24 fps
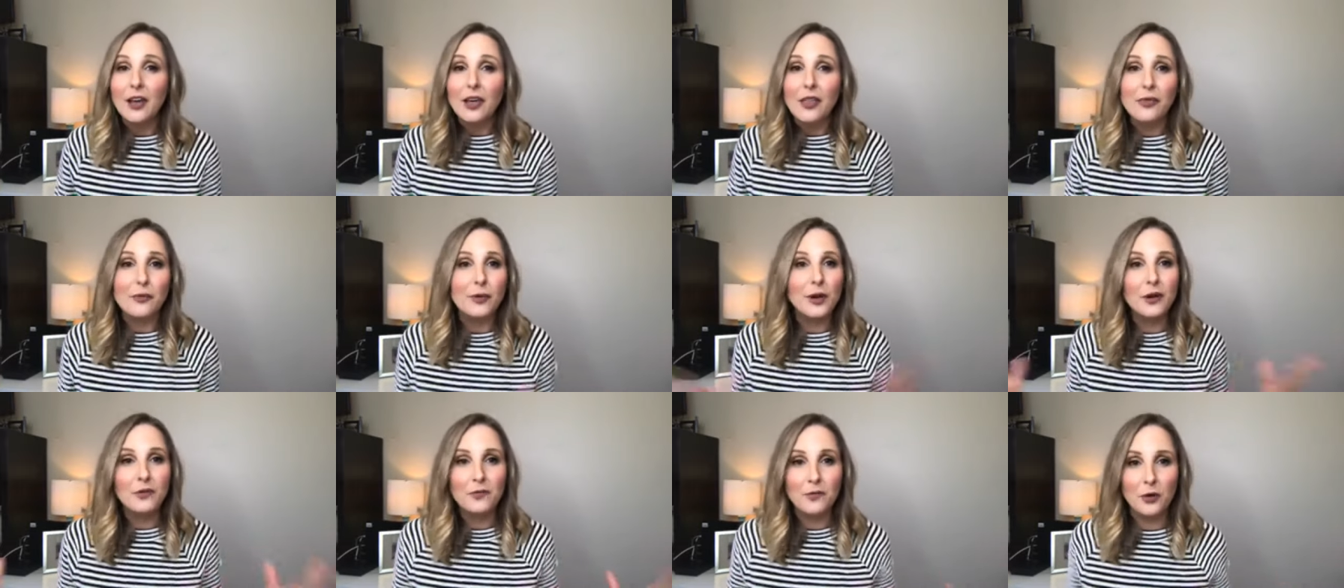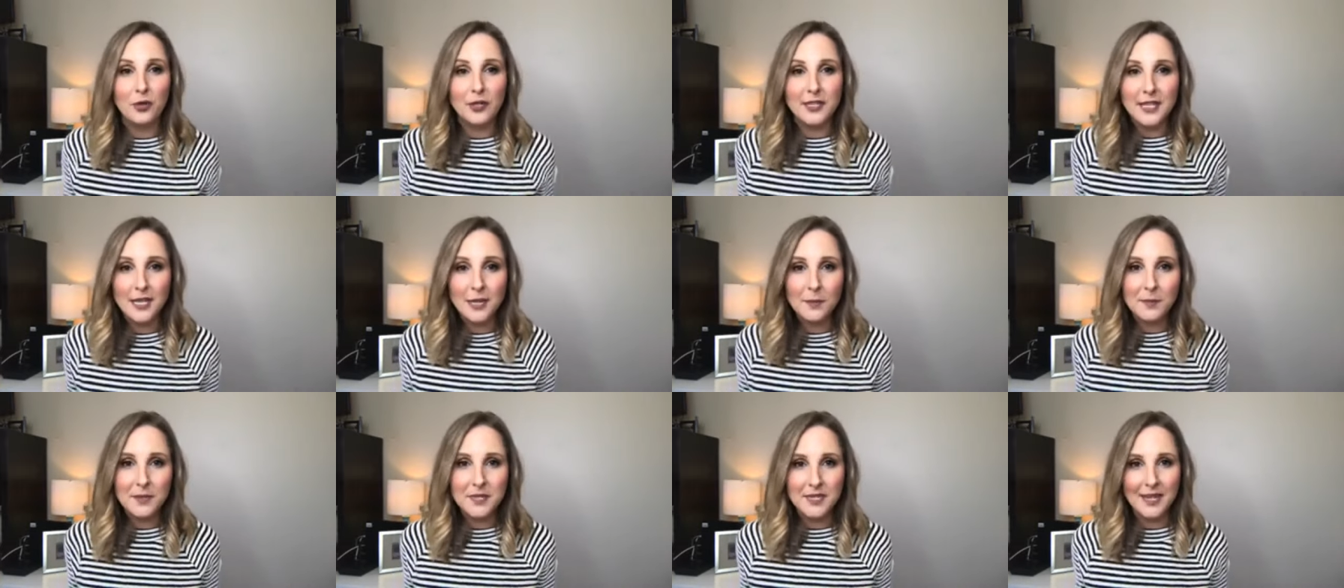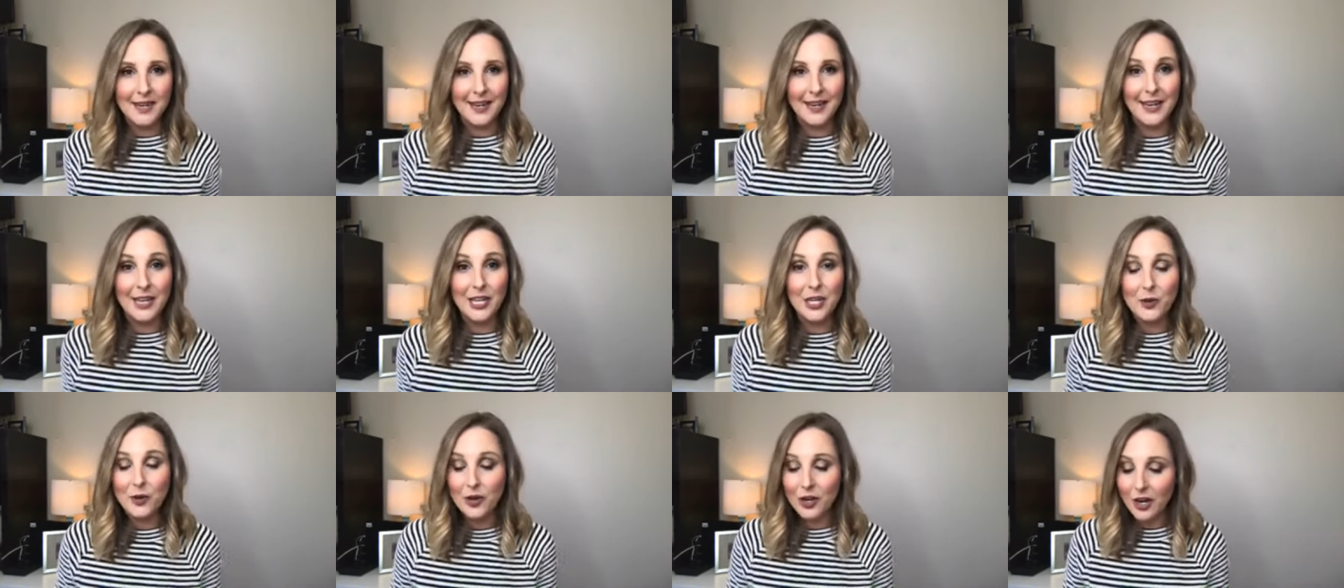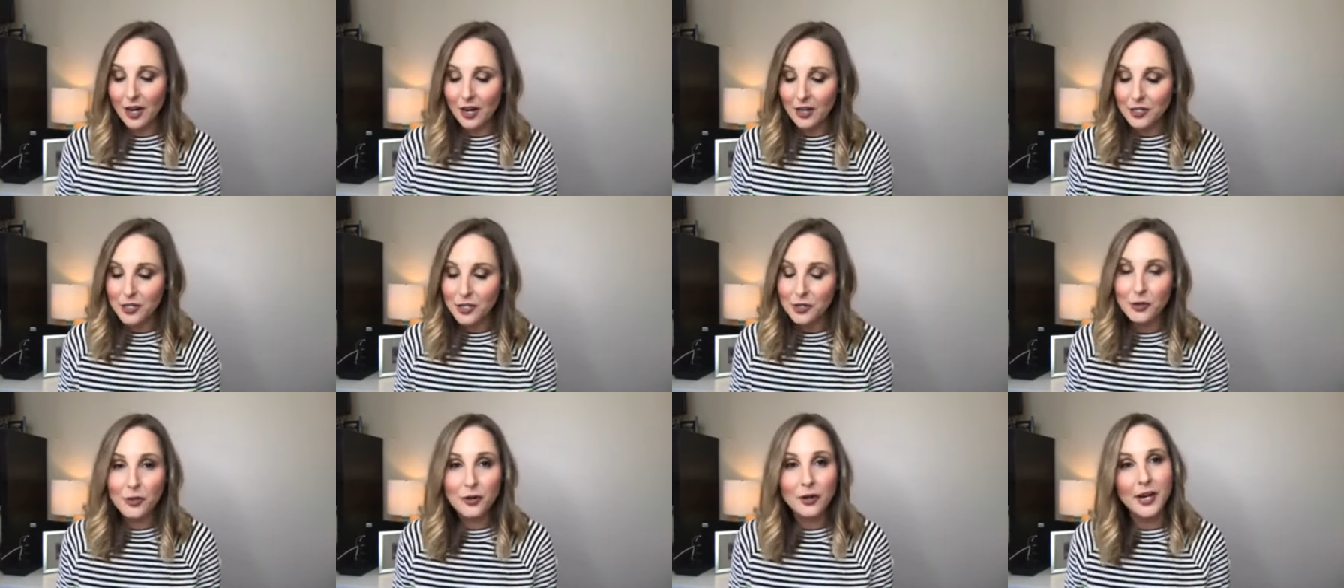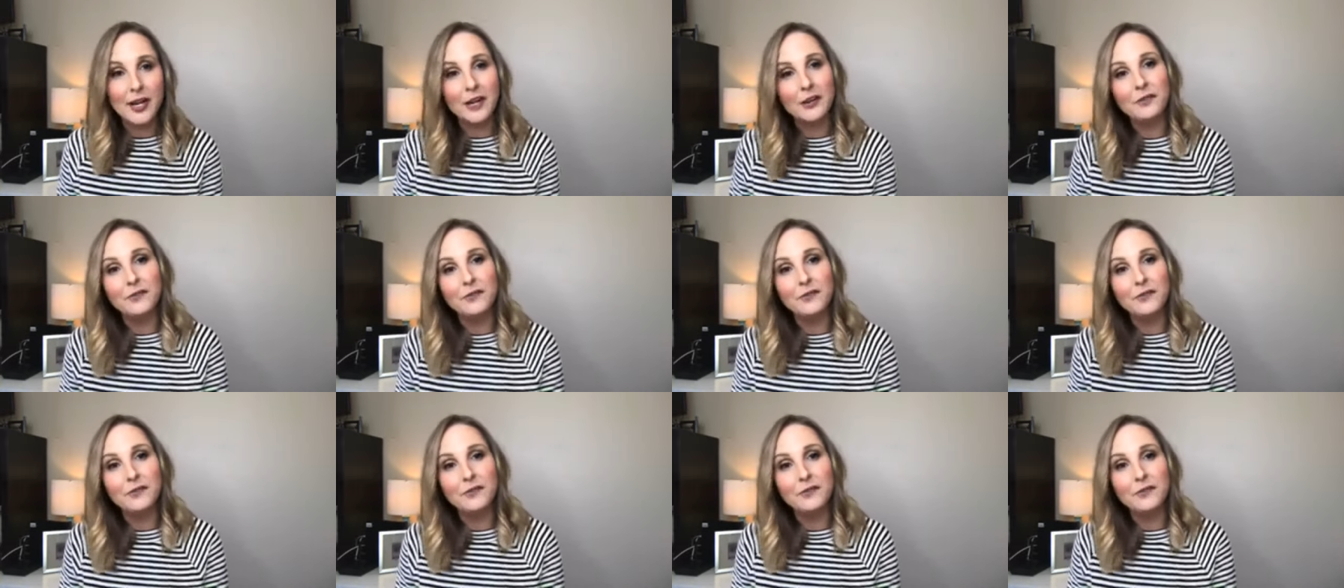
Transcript: 3 or 4 tips in it, you could also create a